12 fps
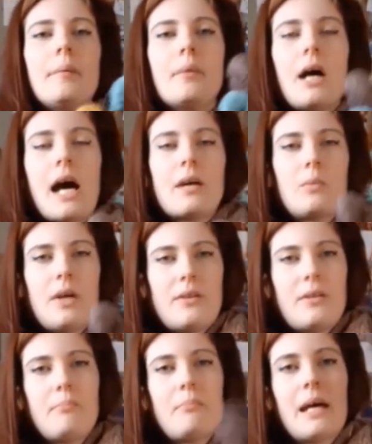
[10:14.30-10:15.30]
and with the
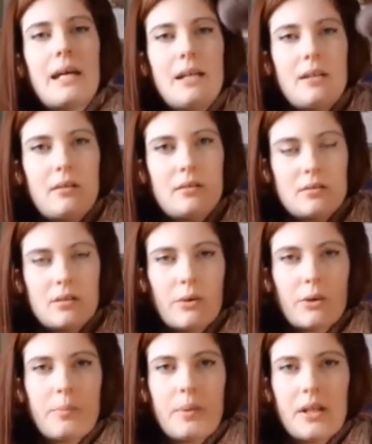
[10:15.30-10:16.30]
main sock
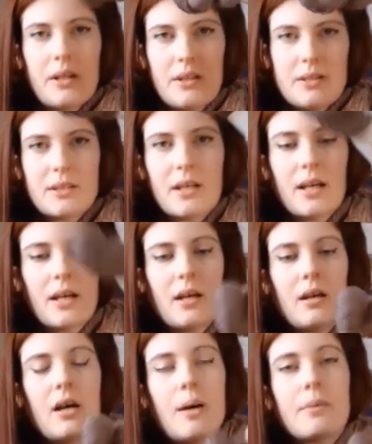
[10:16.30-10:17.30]
being this colour,
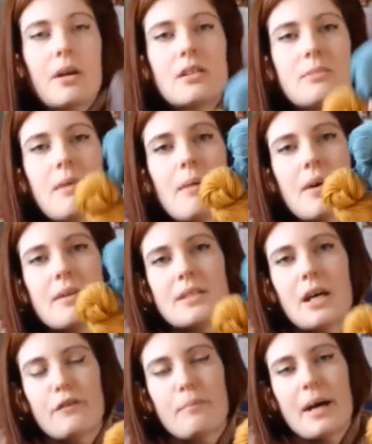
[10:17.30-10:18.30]
I'm going to make myself
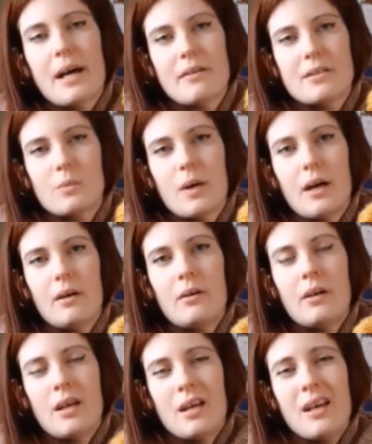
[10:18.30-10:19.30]
a pair as well.
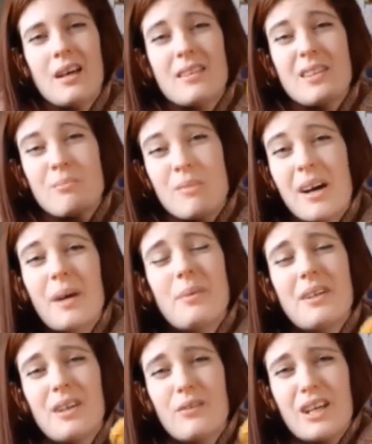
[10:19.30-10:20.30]
There might be
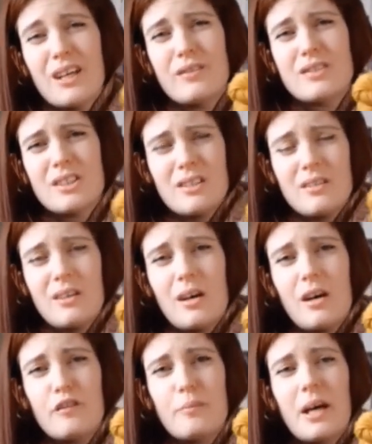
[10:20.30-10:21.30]
enough here for
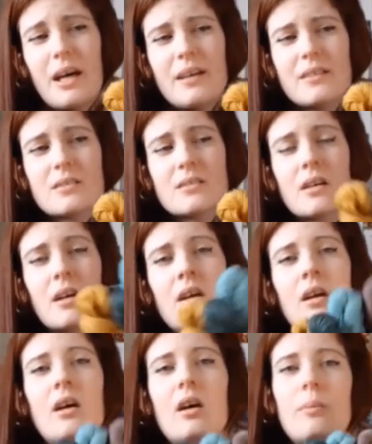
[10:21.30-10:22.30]
2.5 pairs,
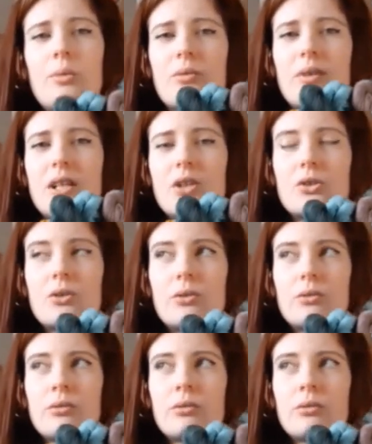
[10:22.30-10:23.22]
I'm not really sure.